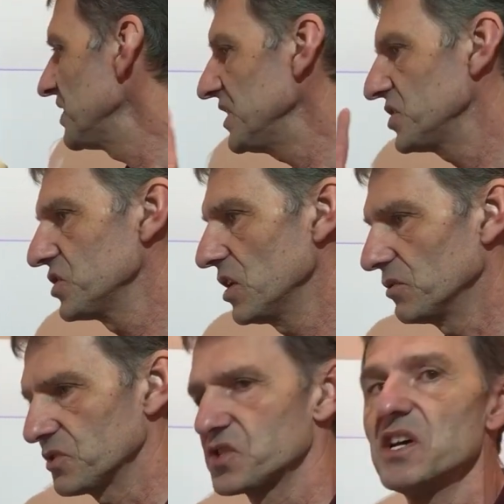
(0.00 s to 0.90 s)
these
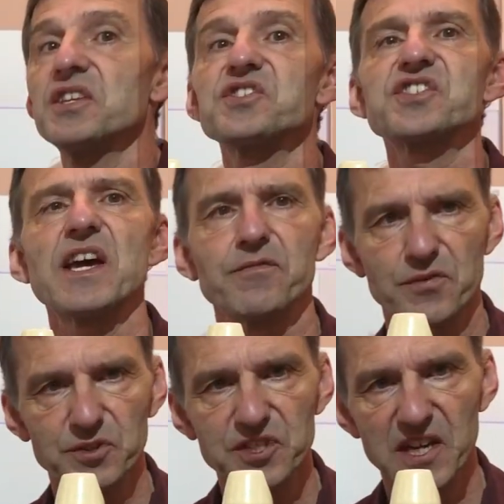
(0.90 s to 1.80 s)
notes
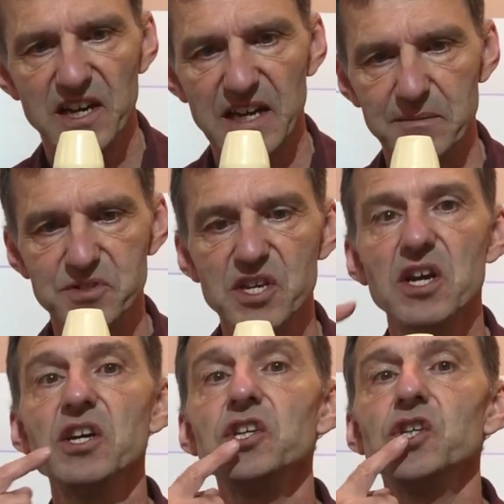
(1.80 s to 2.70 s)
several times,
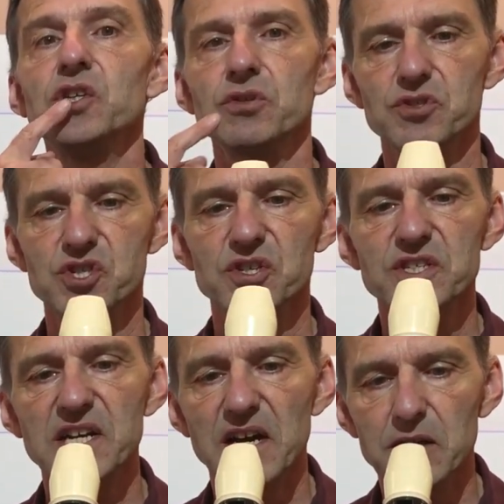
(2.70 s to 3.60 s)
use your
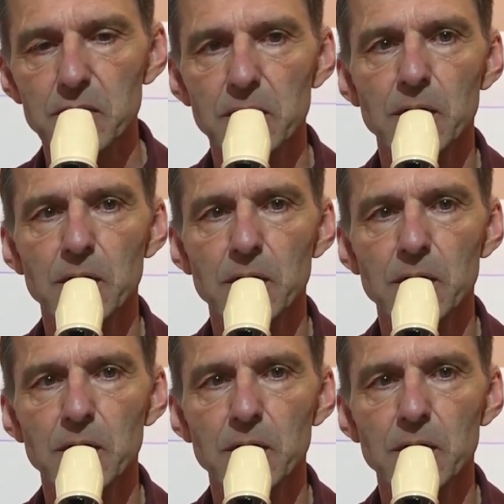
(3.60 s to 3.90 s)
tongue